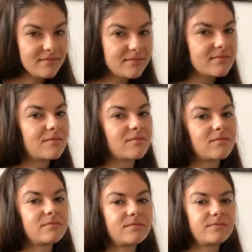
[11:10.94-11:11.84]

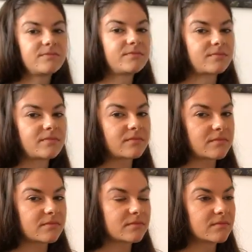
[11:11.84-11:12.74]

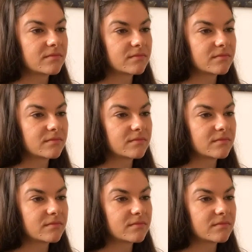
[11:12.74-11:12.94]
This person isn't speaking.